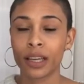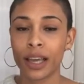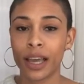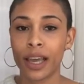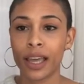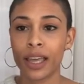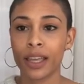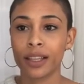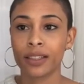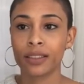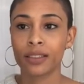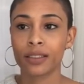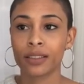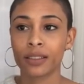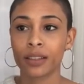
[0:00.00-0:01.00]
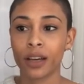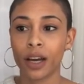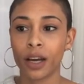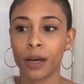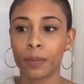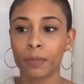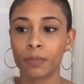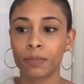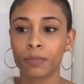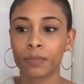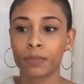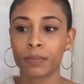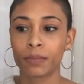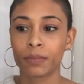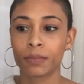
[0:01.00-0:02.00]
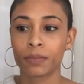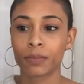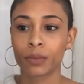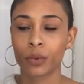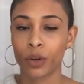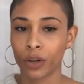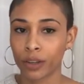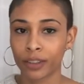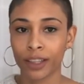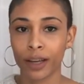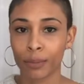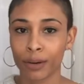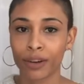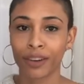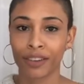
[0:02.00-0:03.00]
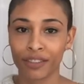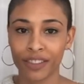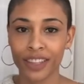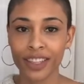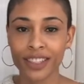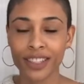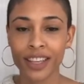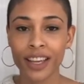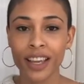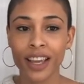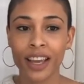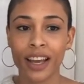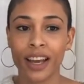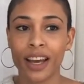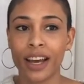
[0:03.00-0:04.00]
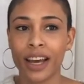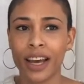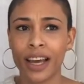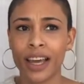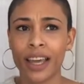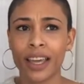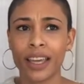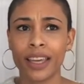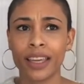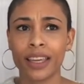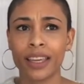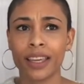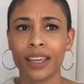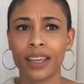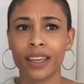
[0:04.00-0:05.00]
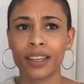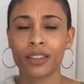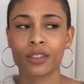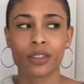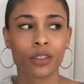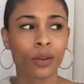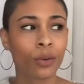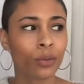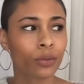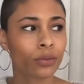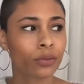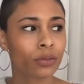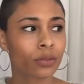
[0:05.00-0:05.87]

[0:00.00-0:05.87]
And we're all not perfect. I don't